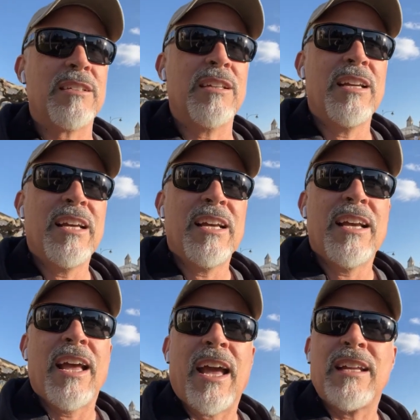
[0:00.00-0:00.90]
And he
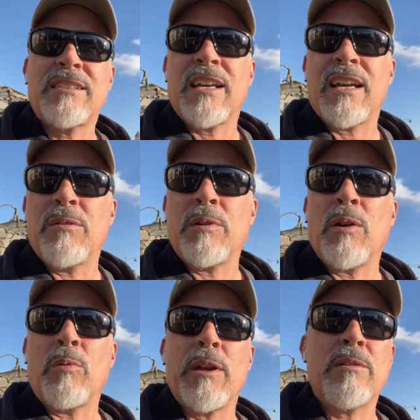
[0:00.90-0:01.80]
said, we thought
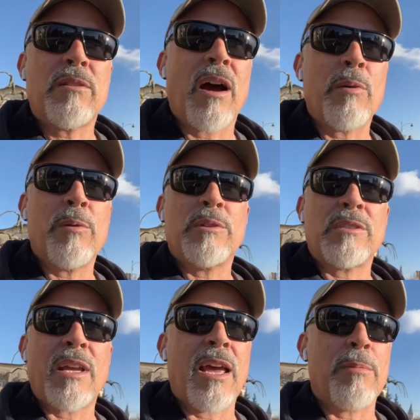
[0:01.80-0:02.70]
we would stay, but then
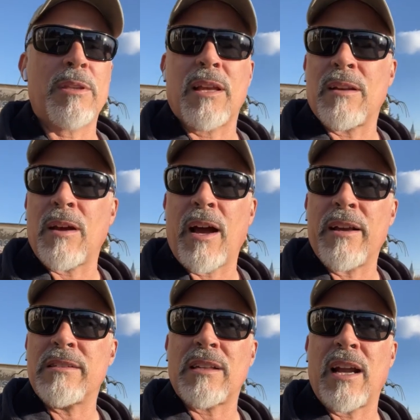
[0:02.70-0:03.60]
he said I
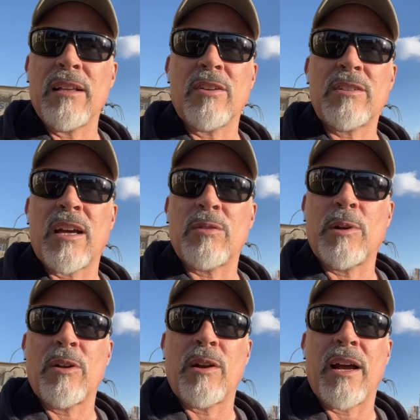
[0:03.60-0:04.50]
looked out the window and the
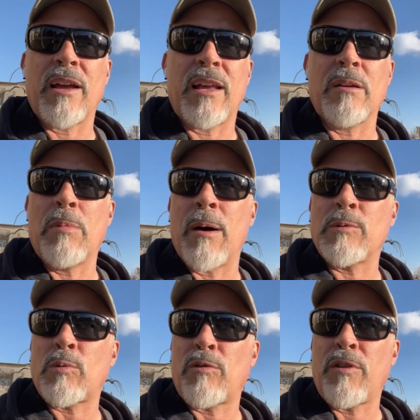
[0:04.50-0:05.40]
bombs were
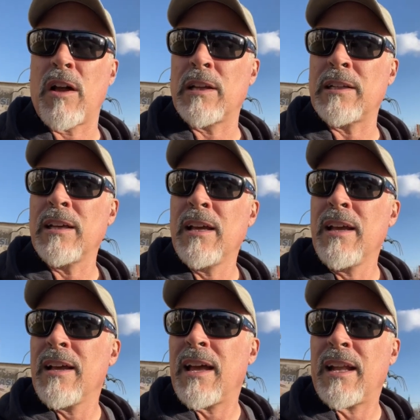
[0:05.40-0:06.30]
falling, and I
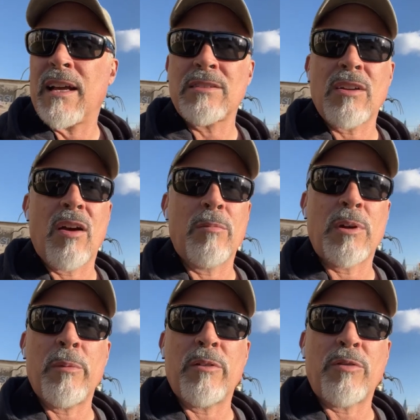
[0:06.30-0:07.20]
saw them coming for our
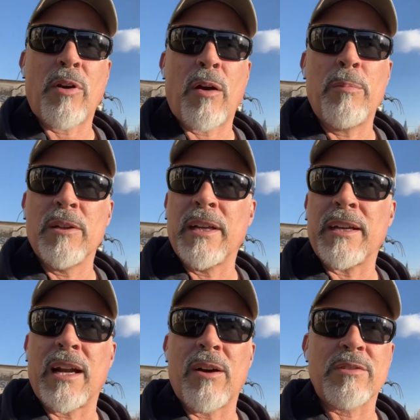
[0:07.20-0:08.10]
building, and I was like,
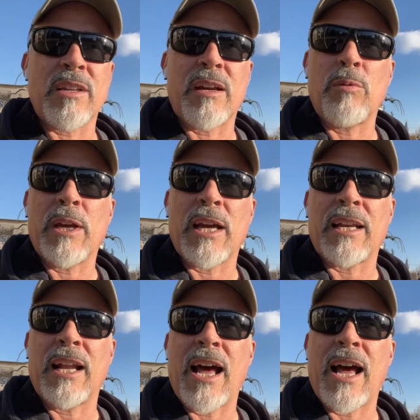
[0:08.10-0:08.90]
we got to get out of here.